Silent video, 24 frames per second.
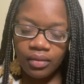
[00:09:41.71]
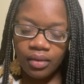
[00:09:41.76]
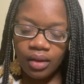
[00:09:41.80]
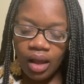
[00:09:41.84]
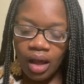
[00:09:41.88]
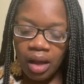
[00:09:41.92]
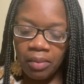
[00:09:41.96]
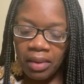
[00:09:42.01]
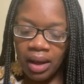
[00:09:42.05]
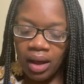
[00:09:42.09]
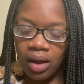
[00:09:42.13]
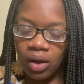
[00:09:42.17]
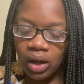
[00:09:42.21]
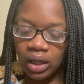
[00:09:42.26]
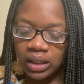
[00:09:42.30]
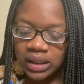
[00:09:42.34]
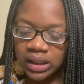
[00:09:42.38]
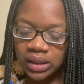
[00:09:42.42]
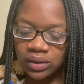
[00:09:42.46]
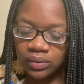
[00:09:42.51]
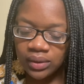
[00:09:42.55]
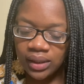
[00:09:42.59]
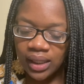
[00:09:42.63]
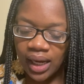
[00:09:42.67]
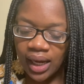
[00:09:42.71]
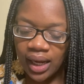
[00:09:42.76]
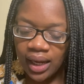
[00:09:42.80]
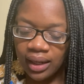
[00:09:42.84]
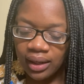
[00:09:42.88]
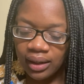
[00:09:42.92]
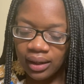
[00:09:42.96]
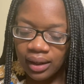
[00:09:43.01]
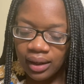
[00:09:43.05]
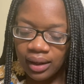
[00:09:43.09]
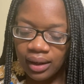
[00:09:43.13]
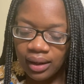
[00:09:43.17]
um I also
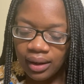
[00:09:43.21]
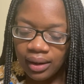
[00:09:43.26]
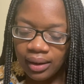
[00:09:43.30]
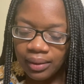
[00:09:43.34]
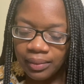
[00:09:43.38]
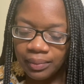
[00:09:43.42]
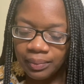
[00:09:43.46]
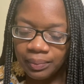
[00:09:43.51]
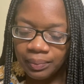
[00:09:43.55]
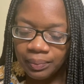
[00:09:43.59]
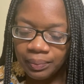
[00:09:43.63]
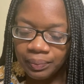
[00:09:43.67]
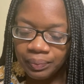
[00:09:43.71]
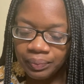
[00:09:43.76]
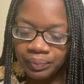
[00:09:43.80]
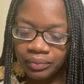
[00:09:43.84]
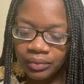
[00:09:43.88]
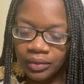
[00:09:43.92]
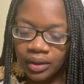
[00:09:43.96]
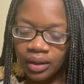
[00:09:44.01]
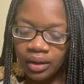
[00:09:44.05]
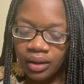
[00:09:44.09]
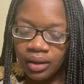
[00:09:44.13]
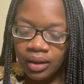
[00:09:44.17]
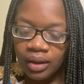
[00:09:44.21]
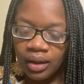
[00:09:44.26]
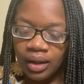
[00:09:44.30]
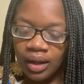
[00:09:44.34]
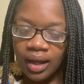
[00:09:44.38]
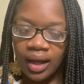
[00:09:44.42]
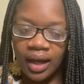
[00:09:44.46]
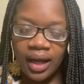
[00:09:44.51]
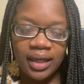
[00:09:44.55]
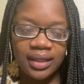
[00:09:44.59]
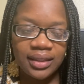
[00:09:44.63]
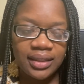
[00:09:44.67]
got um
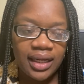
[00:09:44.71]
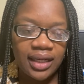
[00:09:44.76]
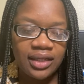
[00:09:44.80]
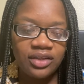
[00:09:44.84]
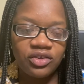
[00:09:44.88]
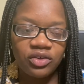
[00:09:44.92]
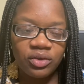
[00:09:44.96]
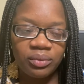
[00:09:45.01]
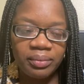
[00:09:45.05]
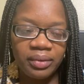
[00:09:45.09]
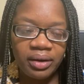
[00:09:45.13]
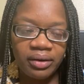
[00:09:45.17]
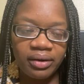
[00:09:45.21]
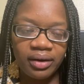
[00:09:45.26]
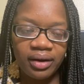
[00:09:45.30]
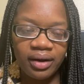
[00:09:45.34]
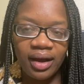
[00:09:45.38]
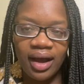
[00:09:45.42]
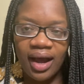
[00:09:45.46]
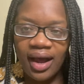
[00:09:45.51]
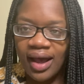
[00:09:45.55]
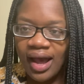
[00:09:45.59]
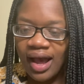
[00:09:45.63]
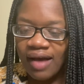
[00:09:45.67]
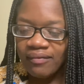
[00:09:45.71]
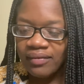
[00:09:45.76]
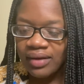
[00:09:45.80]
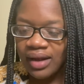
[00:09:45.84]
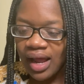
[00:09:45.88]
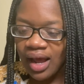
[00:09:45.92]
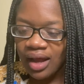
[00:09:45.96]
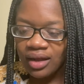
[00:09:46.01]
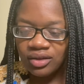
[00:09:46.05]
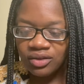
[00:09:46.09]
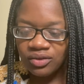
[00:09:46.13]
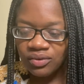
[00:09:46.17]
a dental mirror. I have
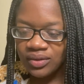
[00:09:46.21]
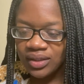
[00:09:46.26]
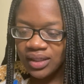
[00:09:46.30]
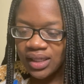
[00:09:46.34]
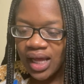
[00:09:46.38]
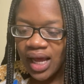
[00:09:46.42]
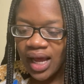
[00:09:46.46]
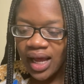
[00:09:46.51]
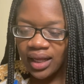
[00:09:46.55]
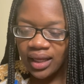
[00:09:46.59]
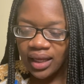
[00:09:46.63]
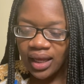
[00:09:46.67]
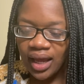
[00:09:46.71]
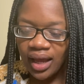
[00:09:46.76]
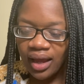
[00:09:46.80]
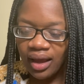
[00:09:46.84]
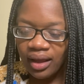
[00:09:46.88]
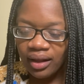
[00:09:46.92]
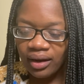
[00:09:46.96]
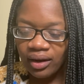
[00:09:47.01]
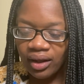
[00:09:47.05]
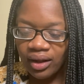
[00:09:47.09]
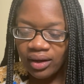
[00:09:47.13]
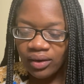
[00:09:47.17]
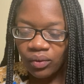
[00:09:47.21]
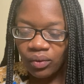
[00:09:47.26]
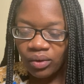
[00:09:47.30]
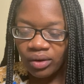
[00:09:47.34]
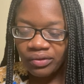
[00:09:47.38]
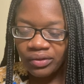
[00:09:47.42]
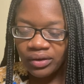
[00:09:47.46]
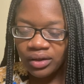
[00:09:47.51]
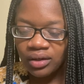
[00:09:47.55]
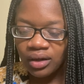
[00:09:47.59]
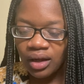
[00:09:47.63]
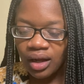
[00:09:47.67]
not used that yet. An
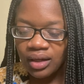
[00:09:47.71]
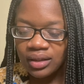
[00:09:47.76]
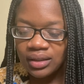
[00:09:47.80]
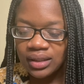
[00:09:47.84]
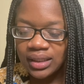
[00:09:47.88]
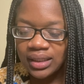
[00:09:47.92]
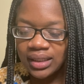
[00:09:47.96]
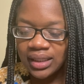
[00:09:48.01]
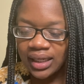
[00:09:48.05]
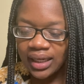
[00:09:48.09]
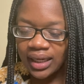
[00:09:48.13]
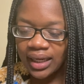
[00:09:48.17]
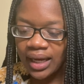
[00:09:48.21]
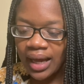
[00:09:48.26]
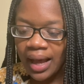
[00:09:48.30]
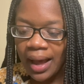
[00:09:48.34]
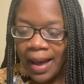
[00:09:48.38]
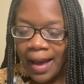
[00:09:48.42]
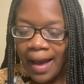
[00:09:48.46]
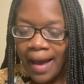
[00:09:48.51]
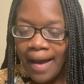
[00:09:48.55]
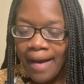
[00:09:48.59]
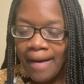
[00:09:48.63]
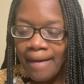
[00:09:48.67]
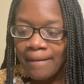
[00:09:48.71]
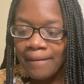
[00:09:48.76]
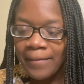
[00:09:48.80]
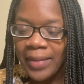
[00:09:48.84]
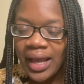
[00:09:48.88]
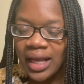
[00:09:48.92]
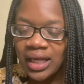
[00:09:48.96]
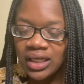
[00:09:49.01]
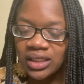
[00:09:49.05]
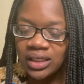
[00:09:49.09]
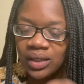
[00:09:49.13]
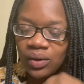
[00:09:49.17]
orthodontic
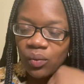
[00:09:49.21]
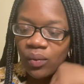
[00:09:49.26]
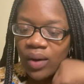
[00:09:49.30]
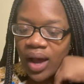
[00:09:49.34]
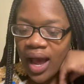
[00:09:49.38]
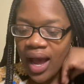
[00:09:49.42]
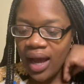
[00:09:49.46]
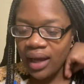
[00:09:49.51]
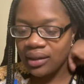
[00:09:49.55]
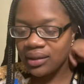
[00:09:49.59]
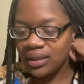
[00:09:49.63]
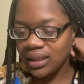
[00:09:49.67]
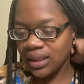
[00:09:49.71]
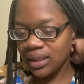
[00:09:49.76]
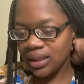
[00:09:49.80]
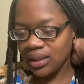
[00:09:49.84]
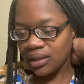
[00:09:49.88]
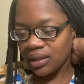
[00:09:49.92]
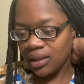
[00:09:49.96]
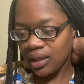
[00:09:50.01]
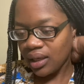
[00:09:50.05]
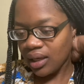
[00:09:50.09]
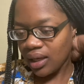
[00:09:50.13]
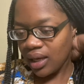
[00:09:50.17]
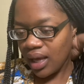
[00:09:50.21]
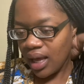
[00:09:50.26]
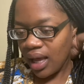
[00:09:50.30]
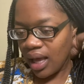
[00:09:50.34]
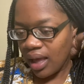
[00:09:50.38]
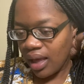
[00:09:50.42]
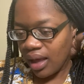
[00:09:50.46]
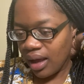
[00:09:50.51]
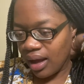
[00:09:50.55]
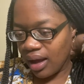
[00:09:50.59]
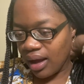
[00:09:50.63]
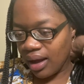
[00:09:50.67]
patient wax,
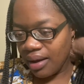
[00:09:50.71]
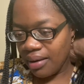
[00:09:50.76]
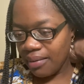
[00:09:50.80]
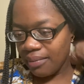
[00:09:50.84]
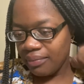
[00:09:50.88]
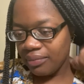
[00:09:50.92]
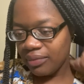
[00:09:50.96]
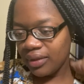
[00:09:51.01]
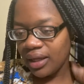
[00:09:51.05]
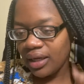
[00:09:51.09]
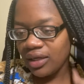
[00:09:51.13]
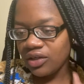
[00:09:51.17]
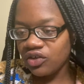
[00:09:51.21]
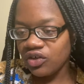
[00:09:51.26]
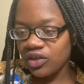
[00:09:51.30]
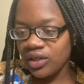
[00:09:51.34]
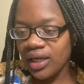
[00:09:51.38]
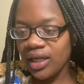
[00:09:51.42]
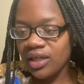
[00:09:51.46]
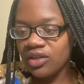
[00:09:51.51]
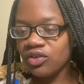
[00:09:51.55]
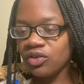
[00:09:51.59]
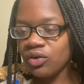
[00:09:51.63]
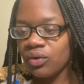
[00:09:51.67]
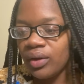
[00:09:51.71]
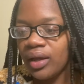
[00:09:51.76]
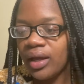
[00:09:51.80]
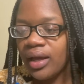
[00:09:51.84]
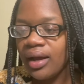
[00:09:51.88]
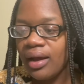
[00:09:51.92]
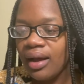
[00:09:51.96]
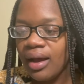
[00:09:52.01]
um, the interdental